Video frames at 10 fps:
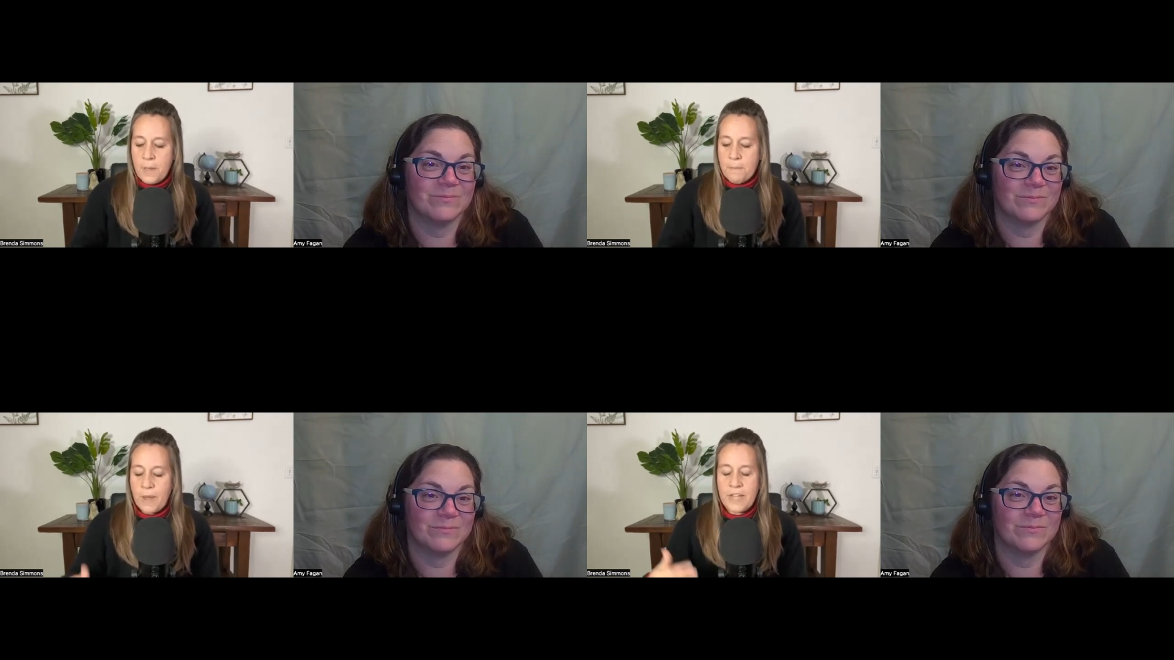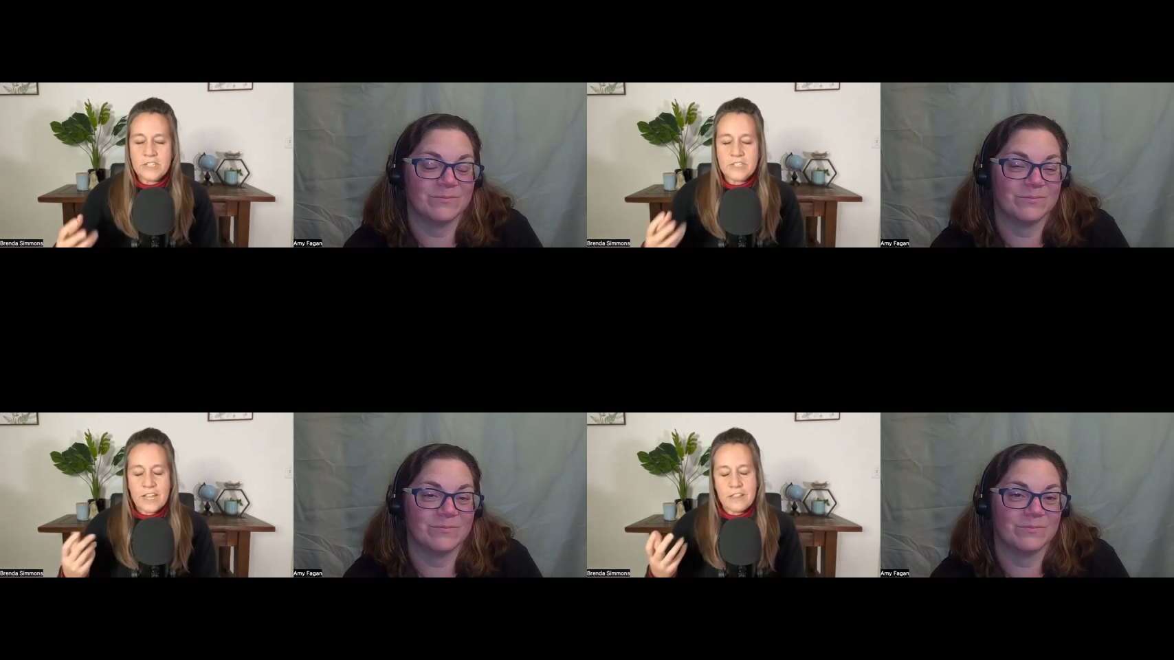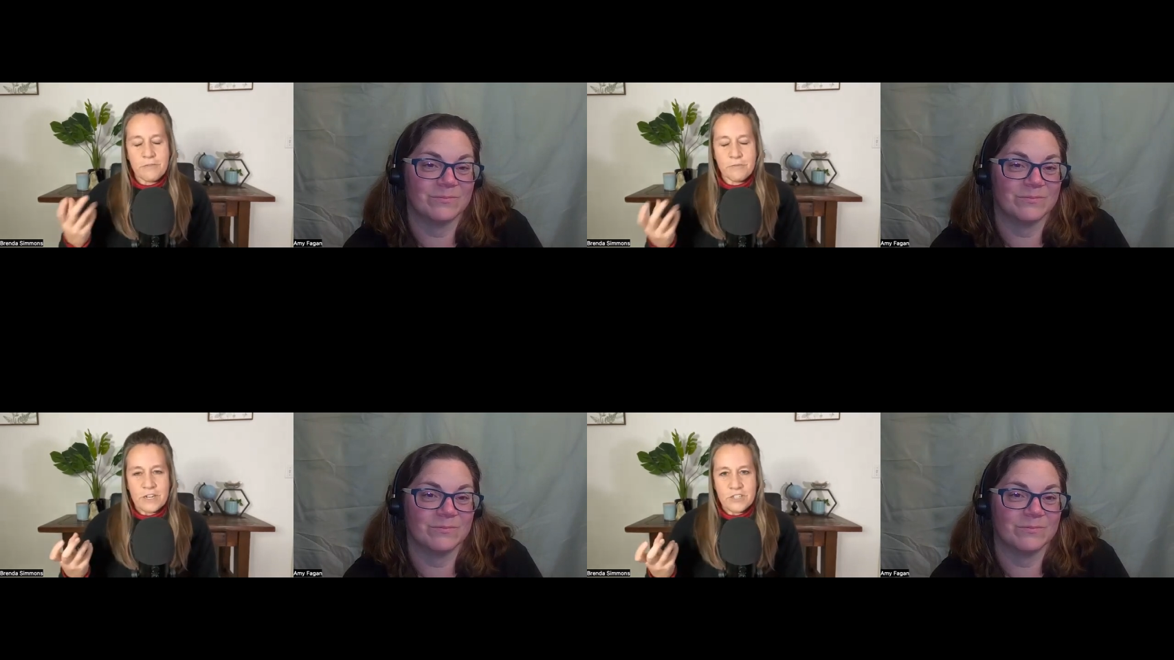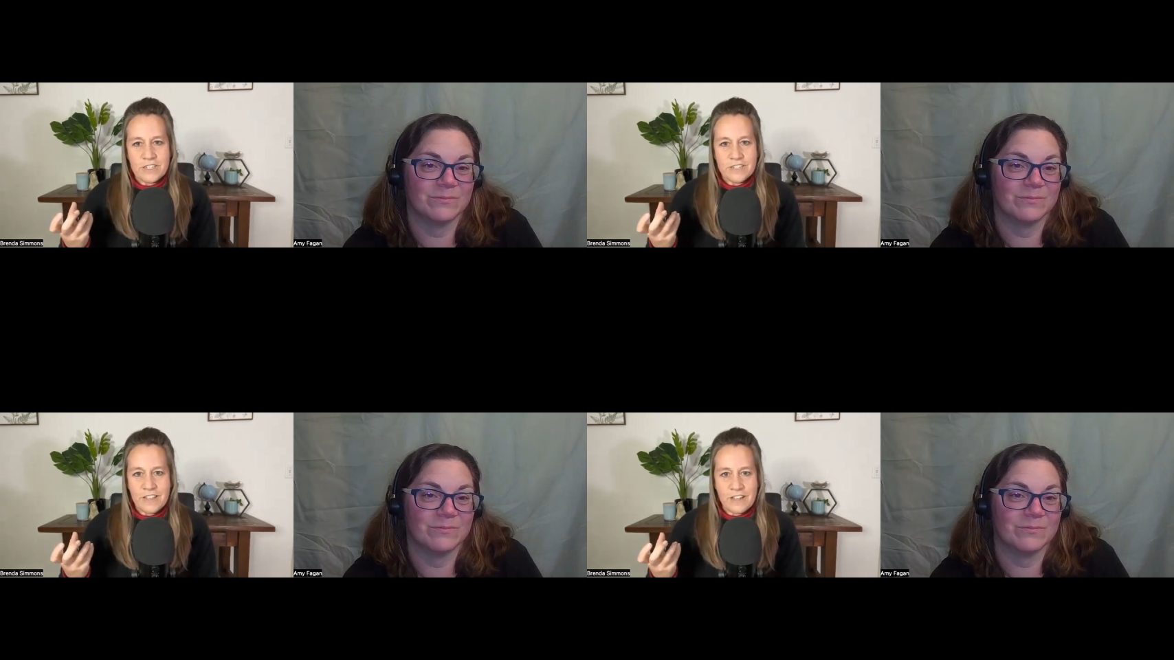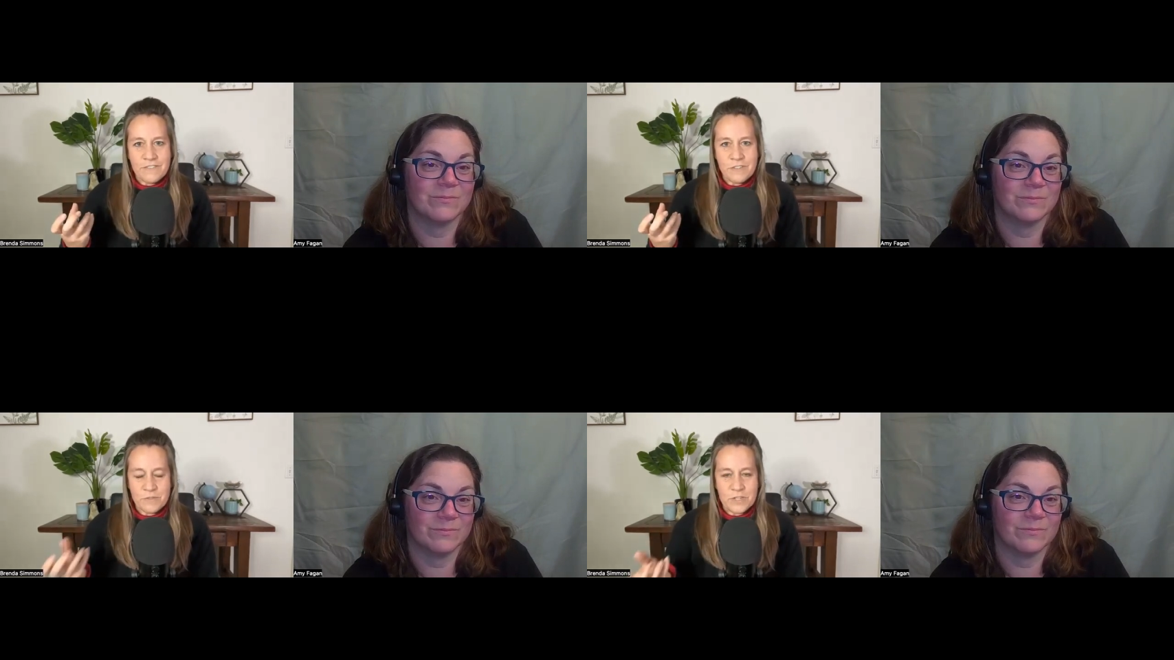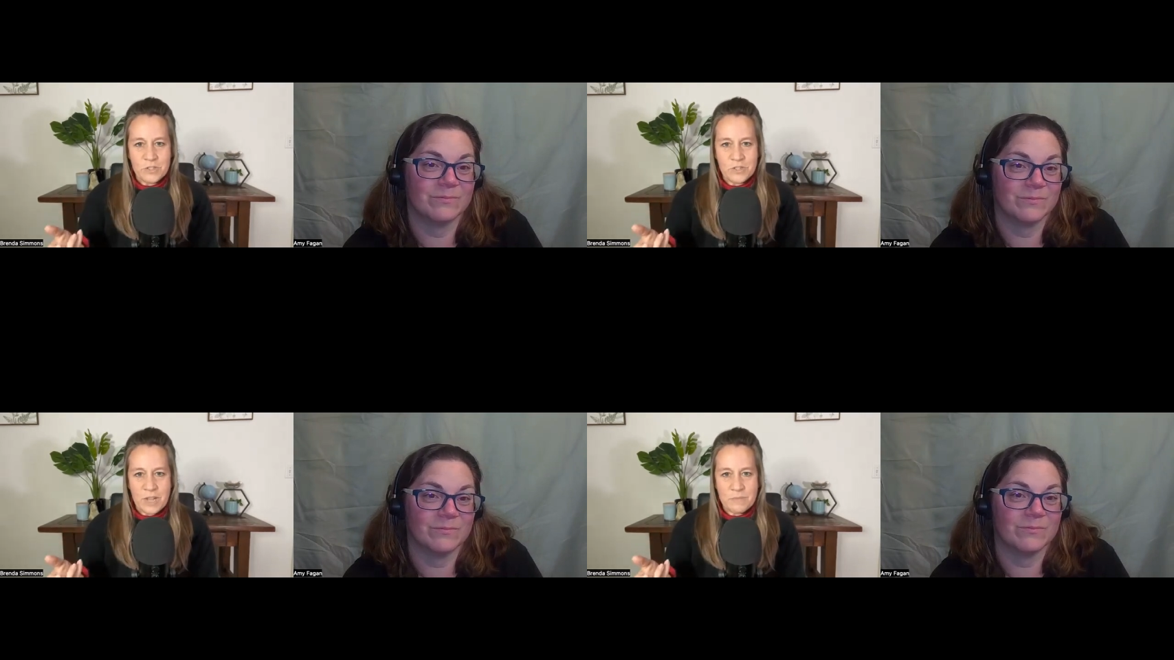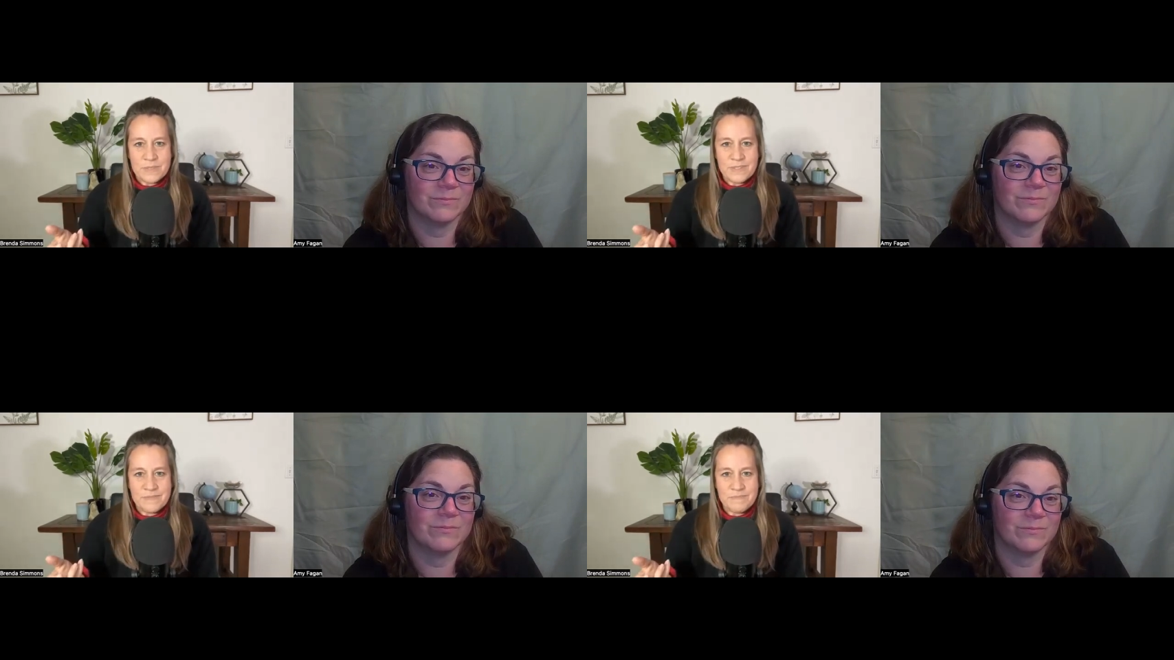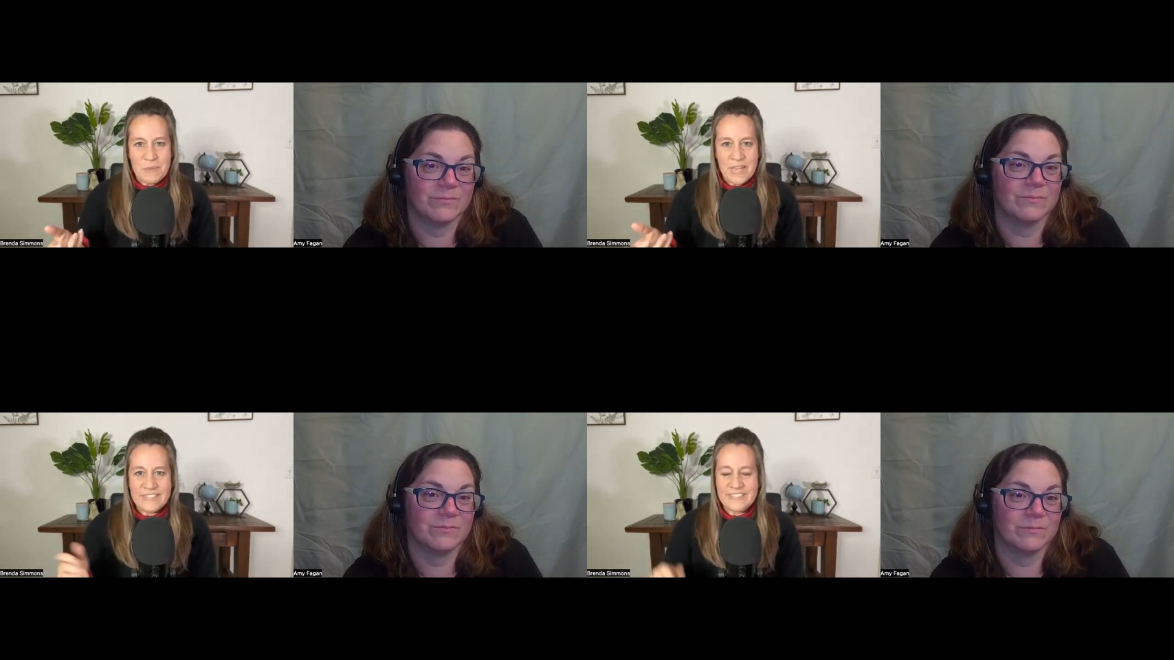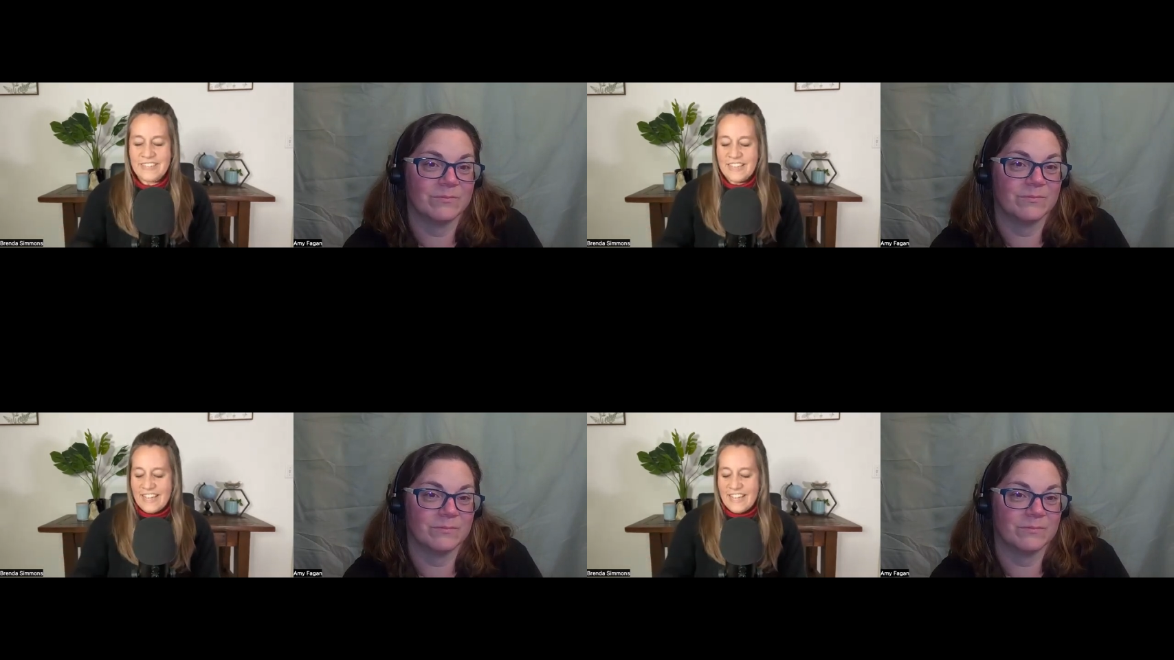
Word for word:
Speaker 1: but I just like the freshness of the freezer jams best.